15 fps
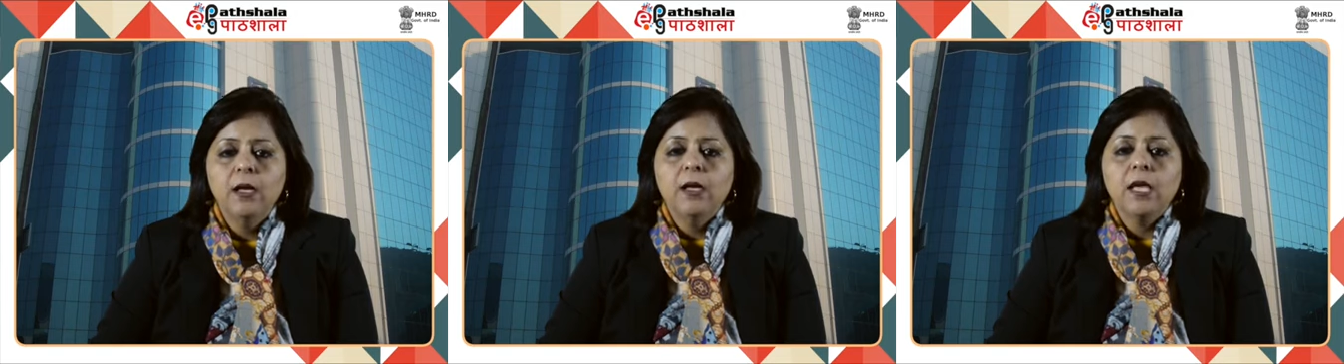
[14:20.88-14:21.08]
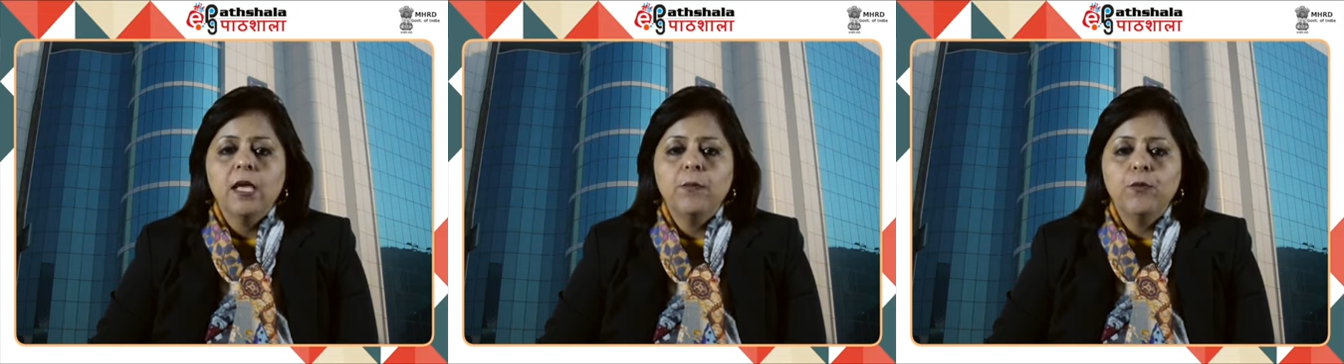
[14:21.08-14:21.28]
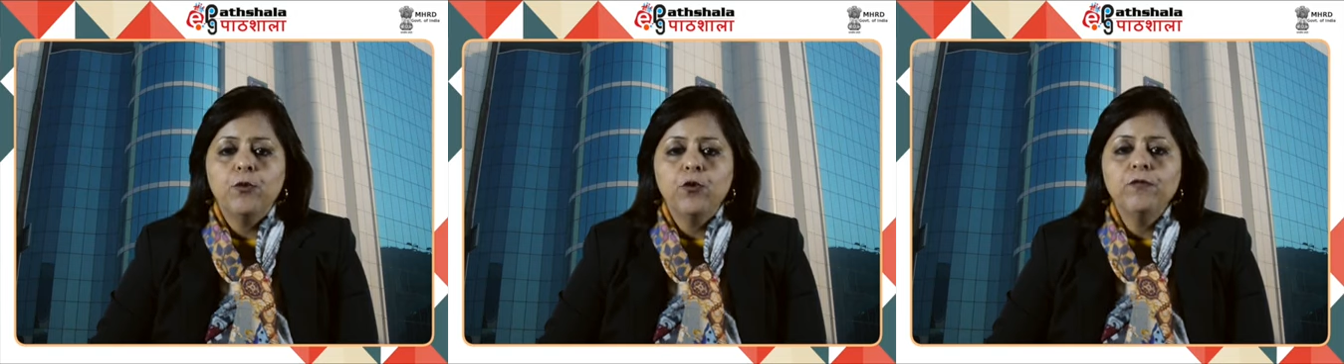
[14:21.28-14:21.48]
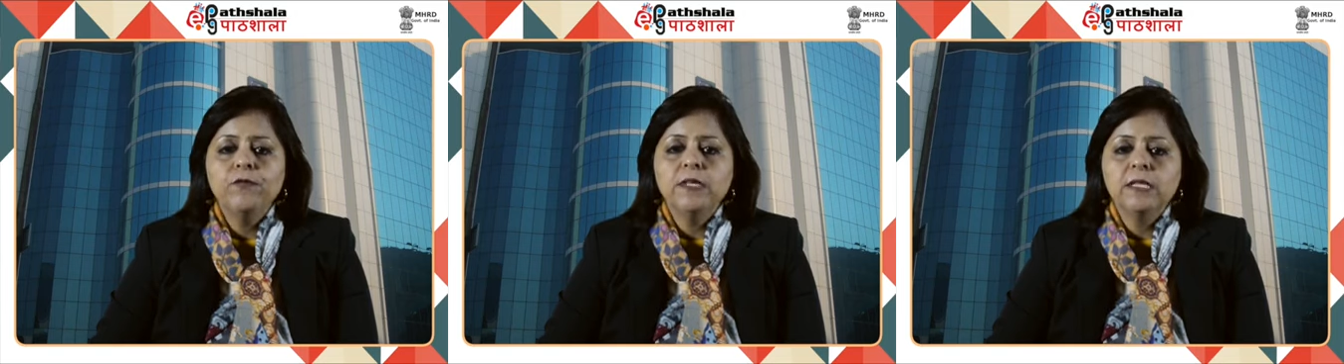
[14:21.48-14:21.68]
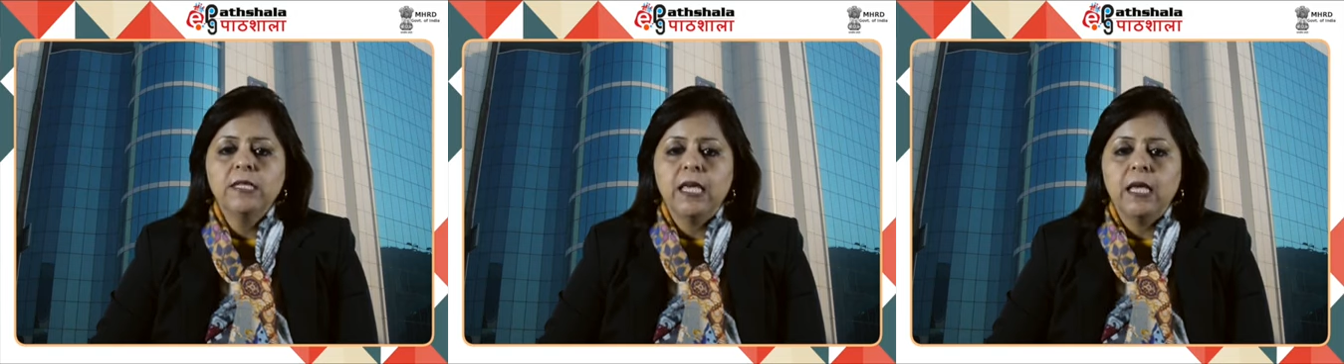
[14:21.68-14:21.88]
approved
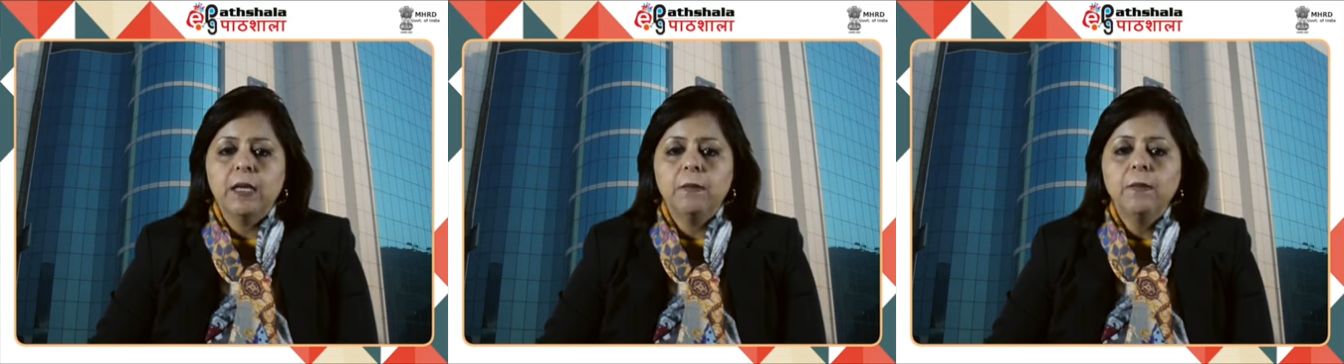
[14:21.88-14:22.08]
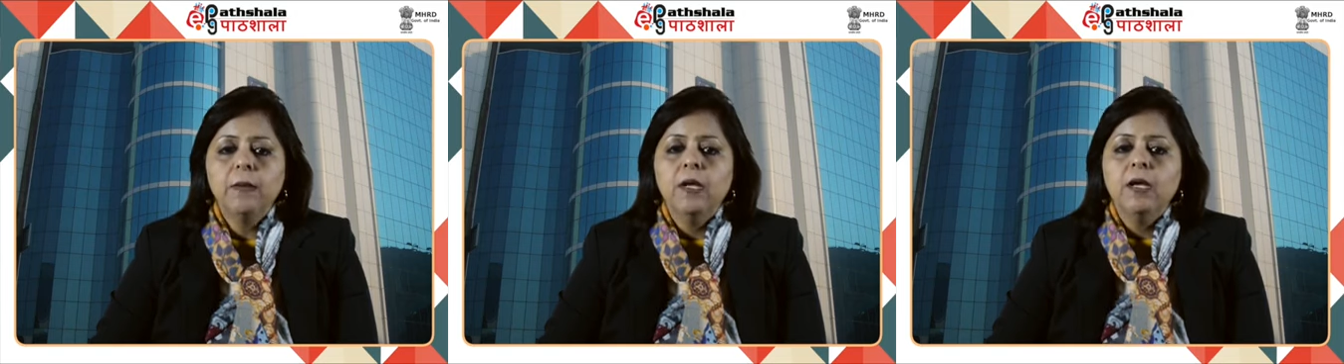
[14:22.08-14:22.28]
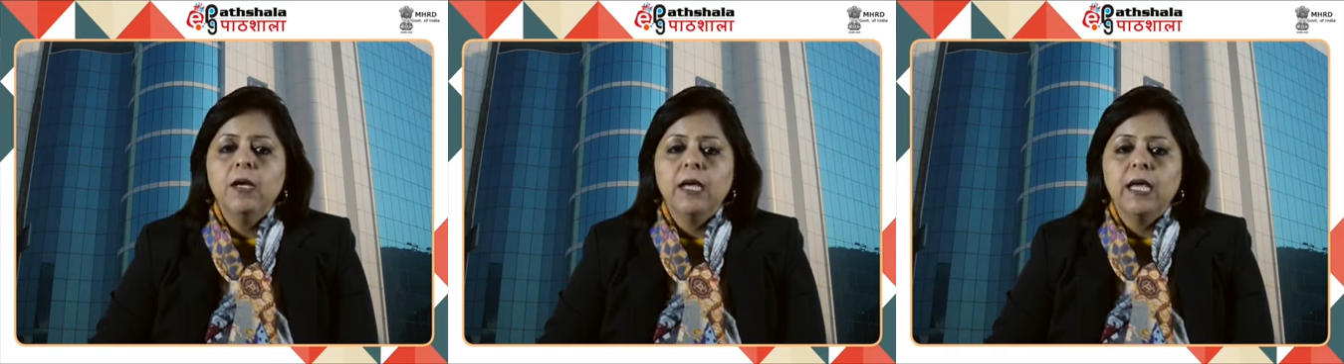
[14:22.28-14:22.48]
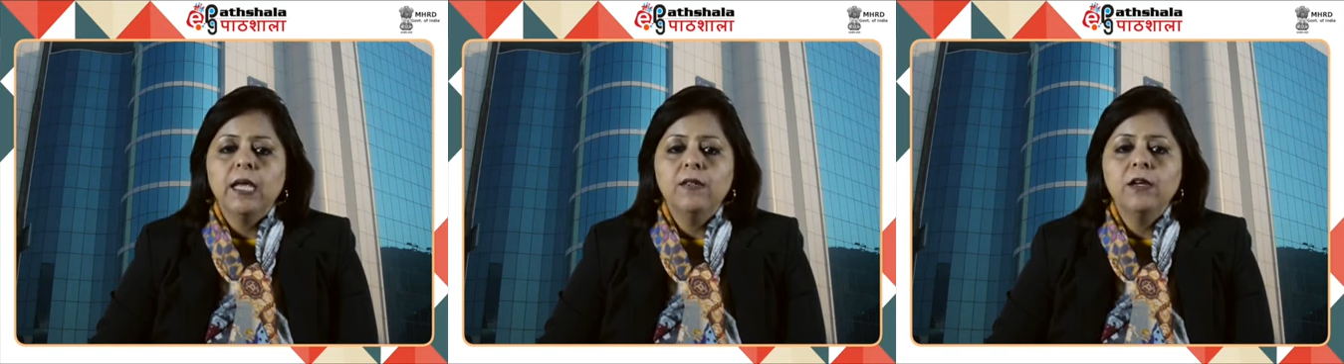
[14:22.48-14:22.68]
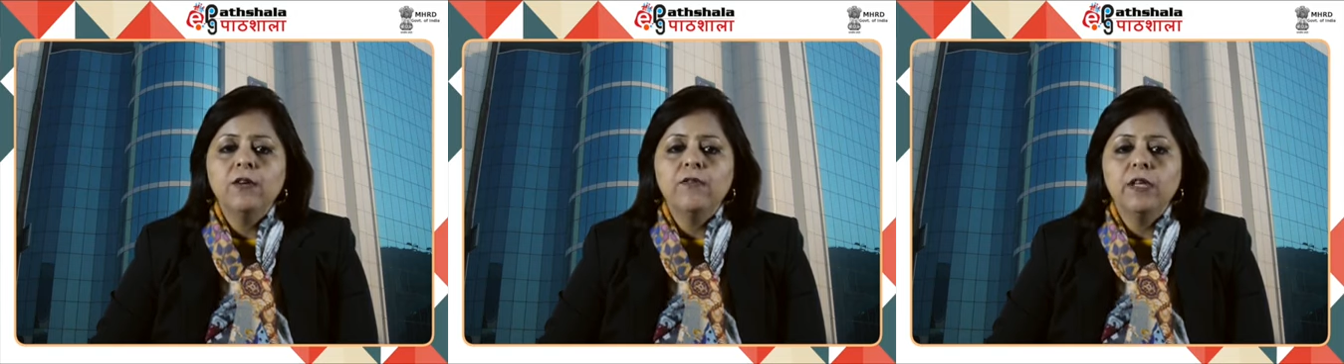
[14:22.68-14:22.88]
the scheme
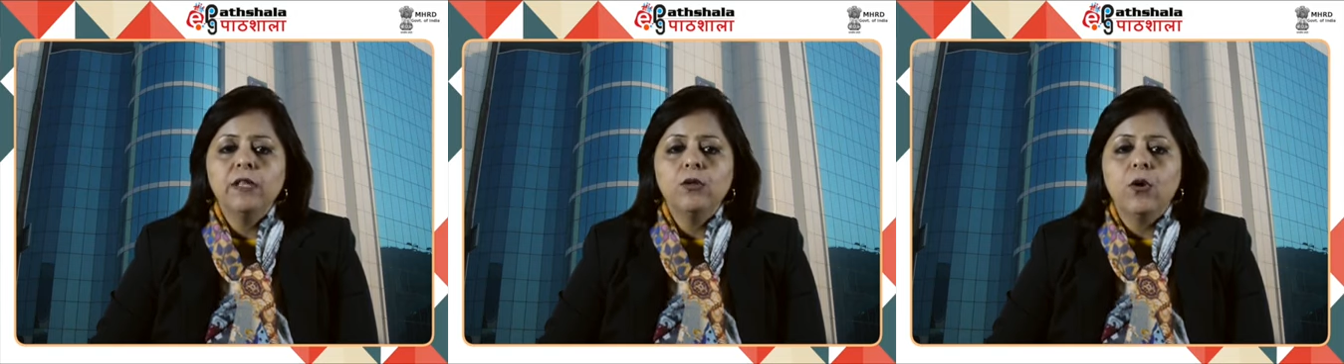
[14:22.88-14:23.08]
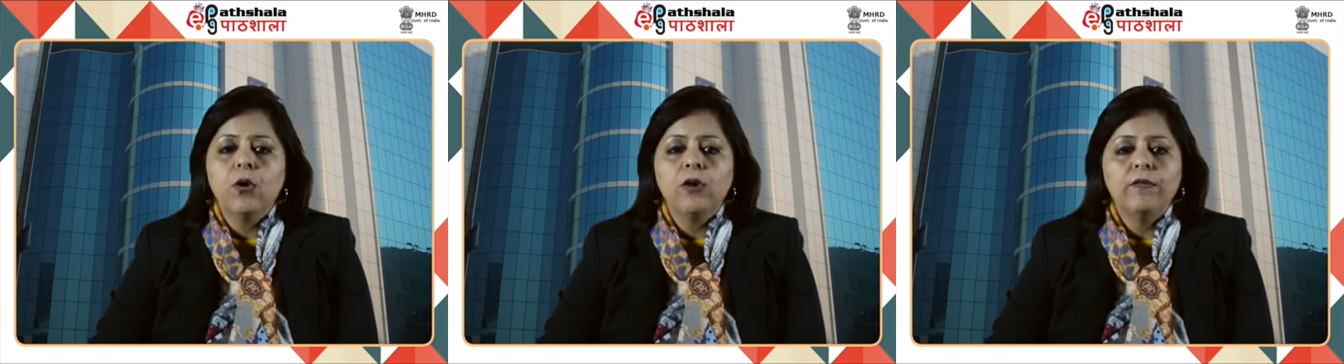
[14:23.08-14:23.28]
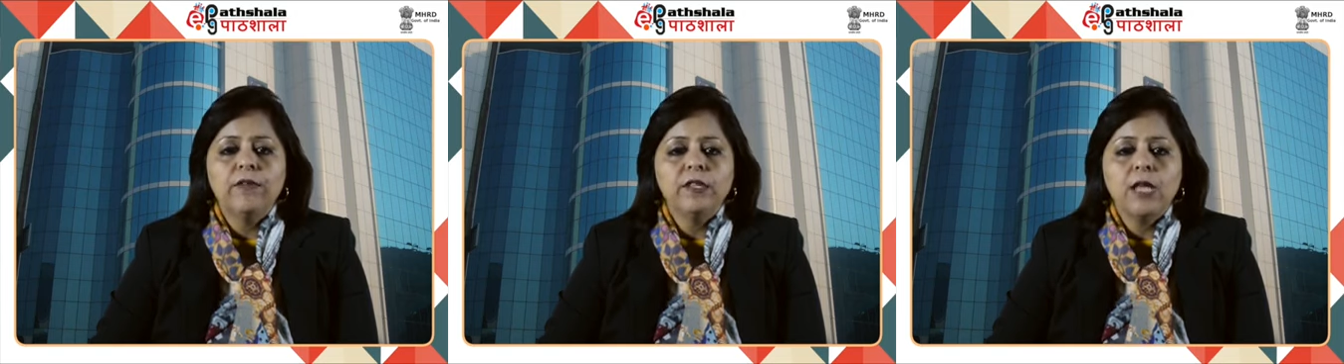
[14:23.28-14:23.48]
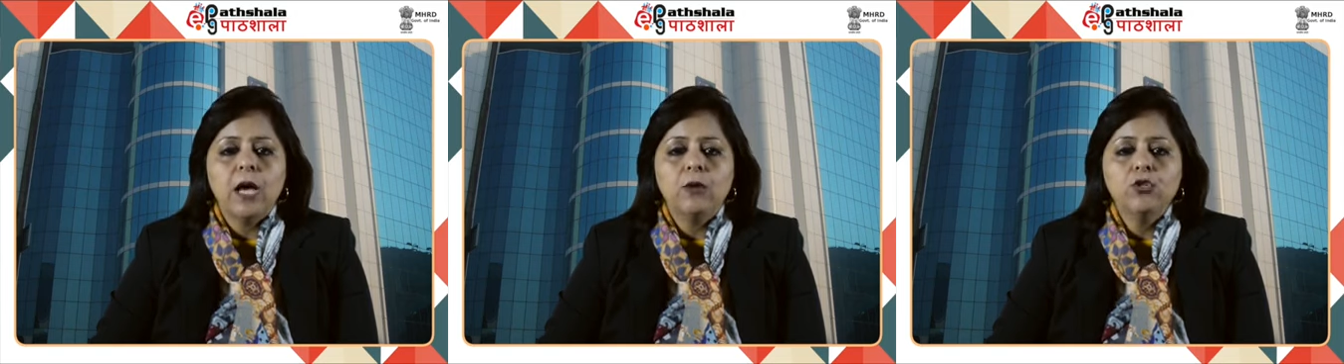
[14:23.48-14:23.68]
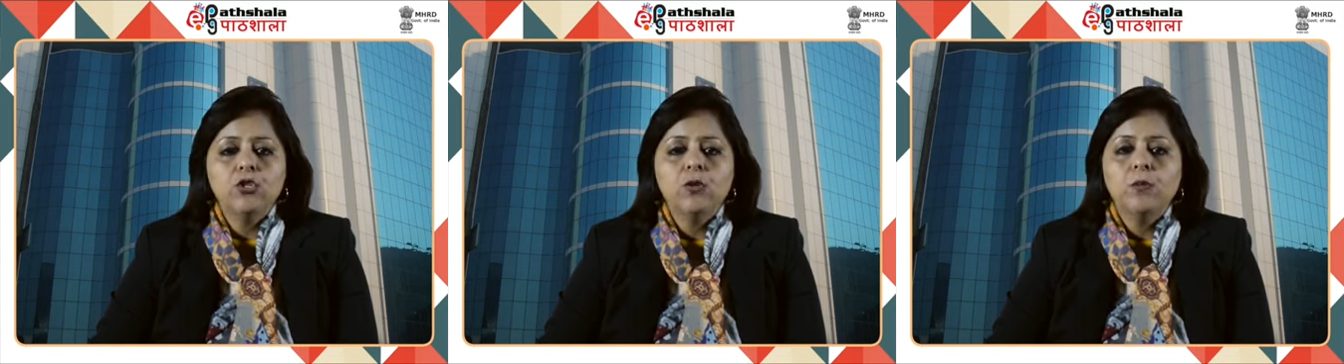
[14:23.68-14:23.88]
either with or
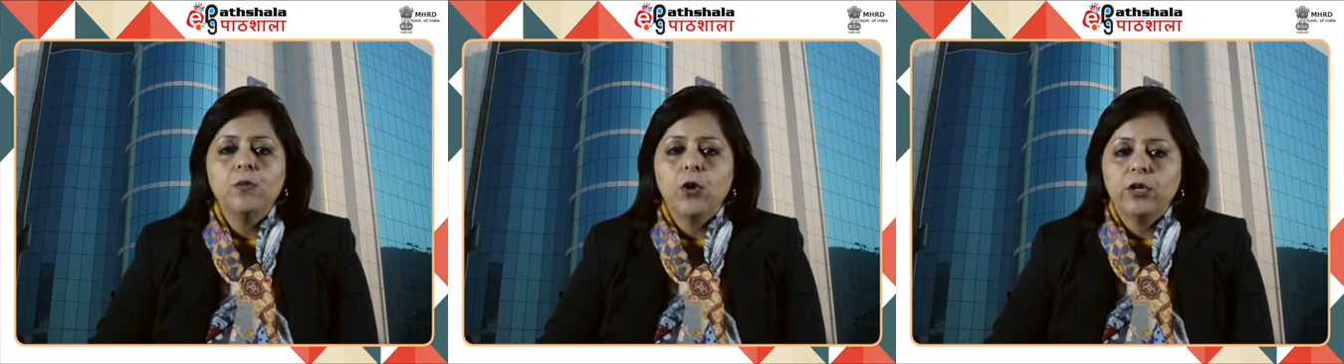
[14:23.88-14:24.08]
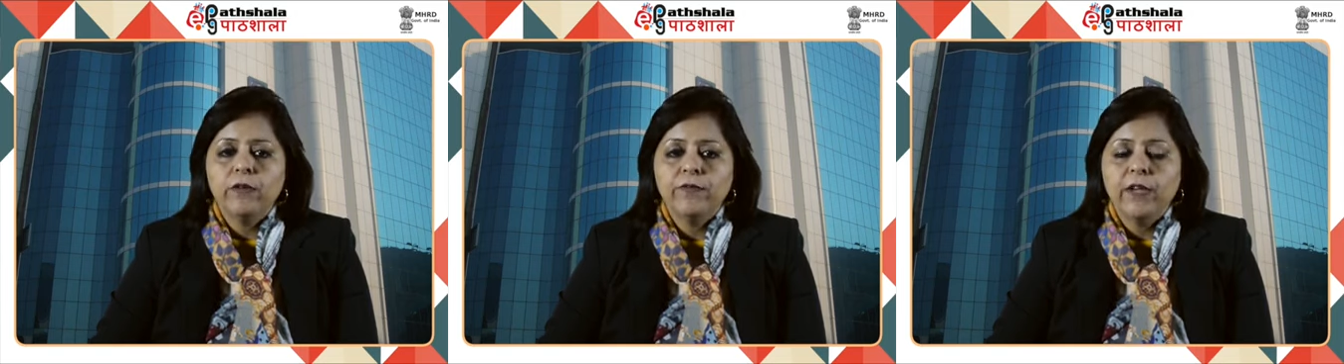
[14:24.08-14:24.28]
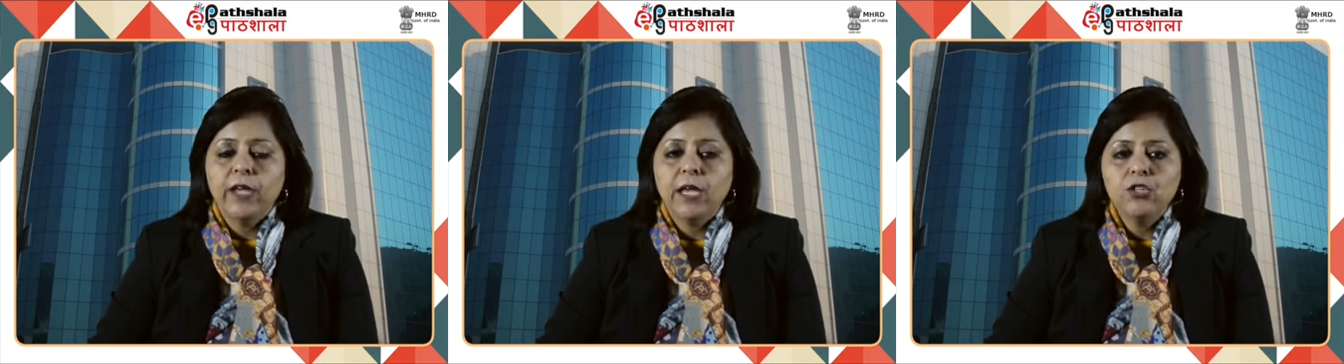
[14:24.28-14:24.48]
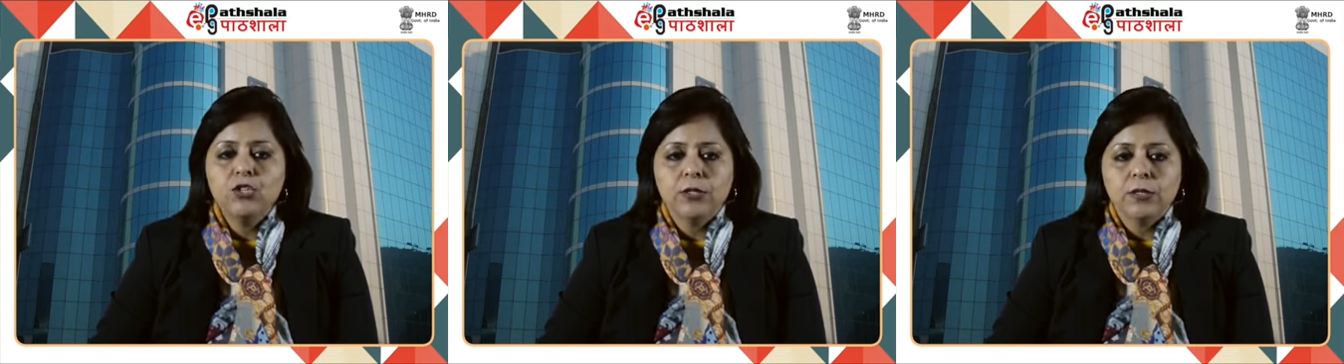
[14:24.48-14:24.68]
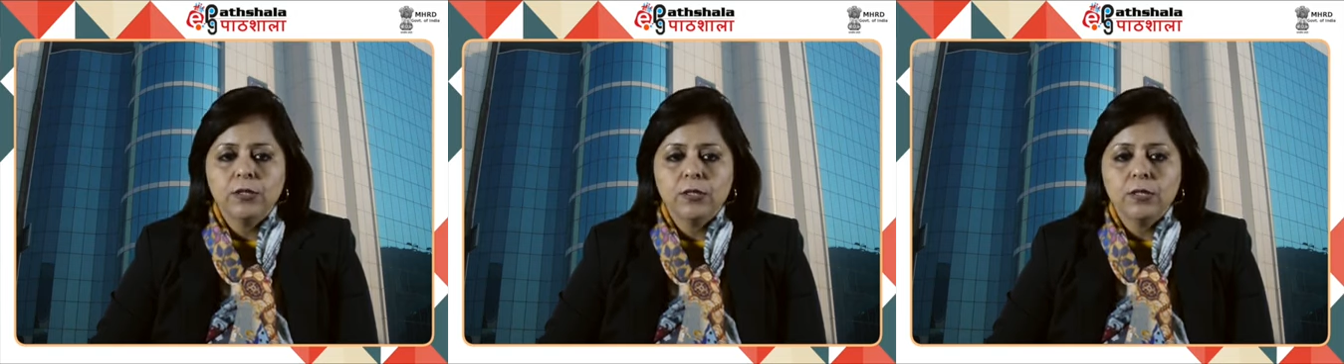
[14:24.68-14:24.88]
without
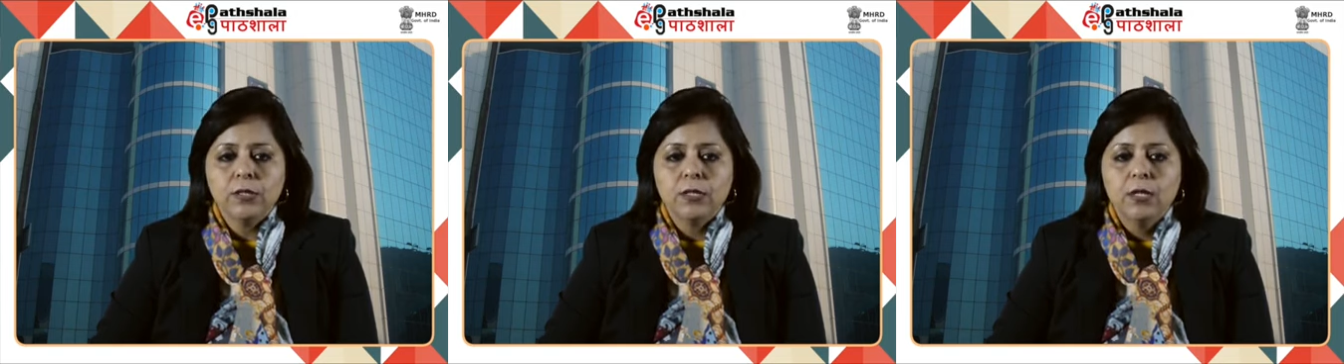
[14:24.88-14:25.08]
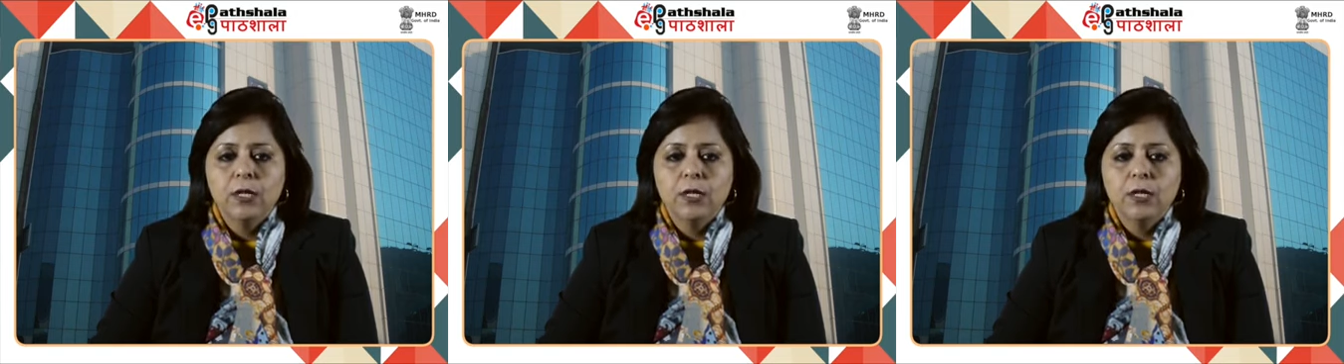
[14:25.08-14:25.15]
modifications.